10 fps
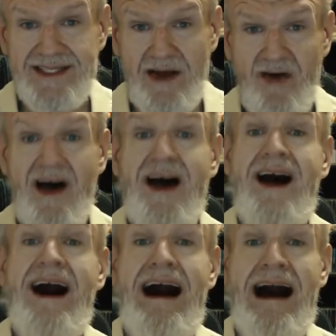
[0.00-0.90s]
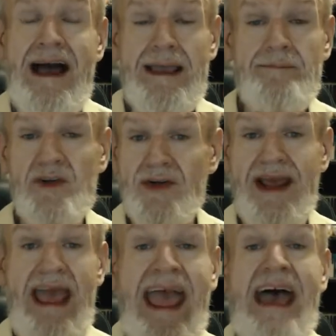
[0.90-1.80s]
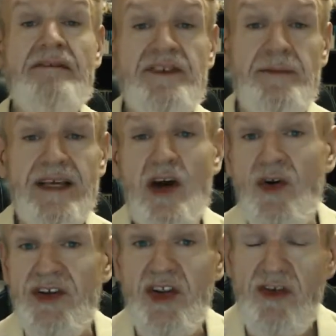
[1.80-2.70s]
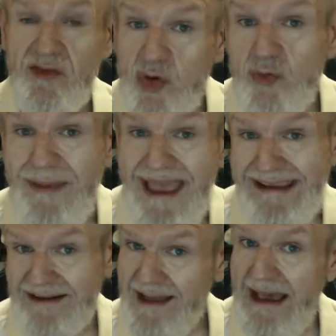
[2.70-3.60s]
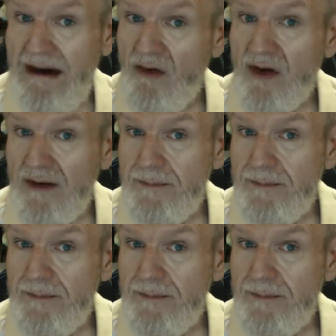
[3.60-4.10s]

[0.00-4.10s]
So I'm going to have to be going to the food bank now.